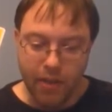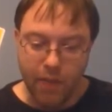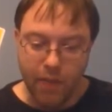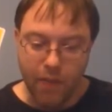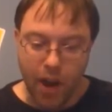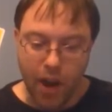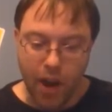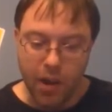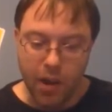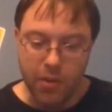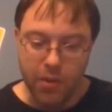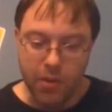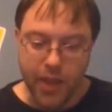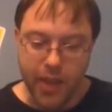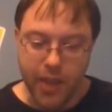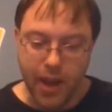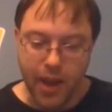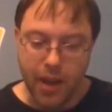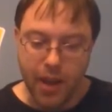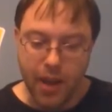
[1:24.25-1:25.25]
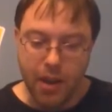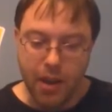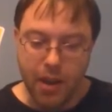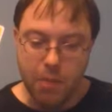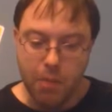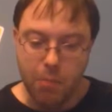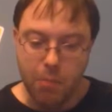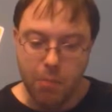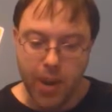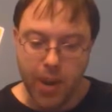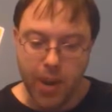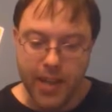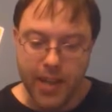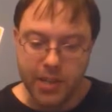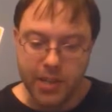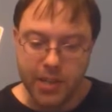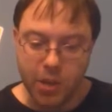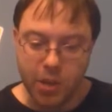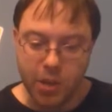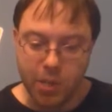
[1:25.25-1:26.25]
follow the
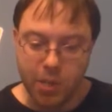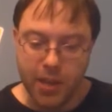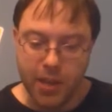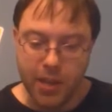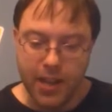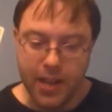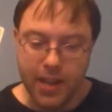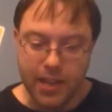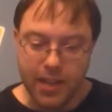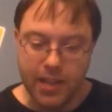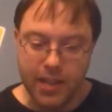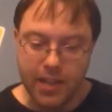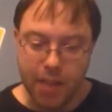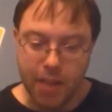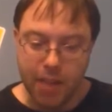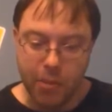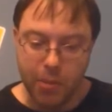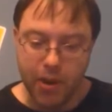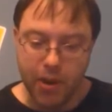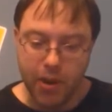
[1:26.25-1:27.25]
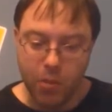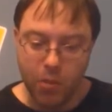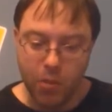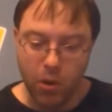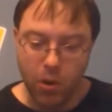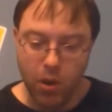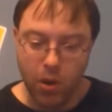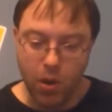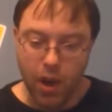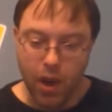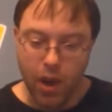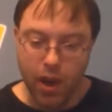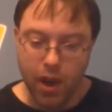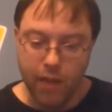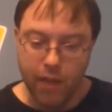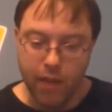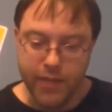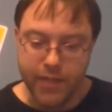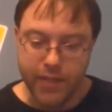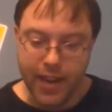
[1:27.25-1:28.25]
predetermined temporary rule
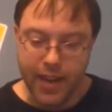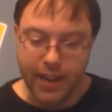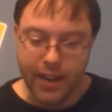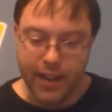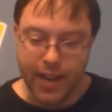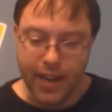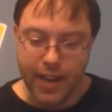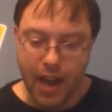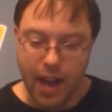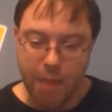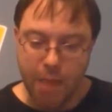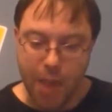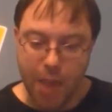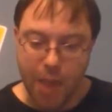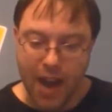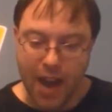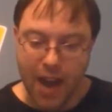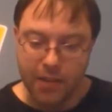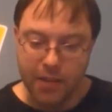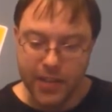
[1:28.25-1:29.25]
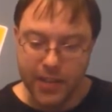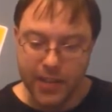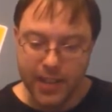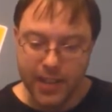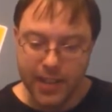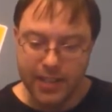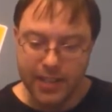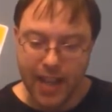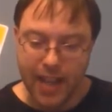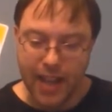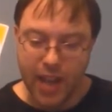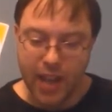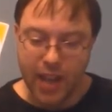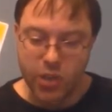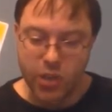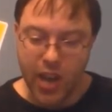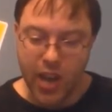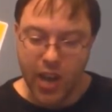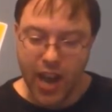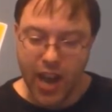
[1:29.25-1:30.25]
of dealing a
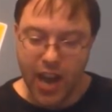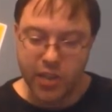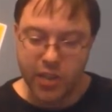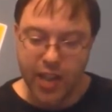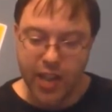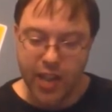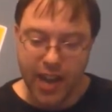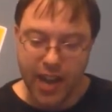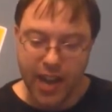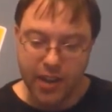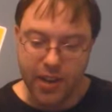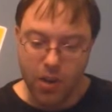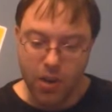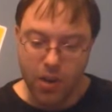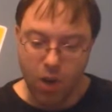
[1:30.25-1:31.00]
/hashtag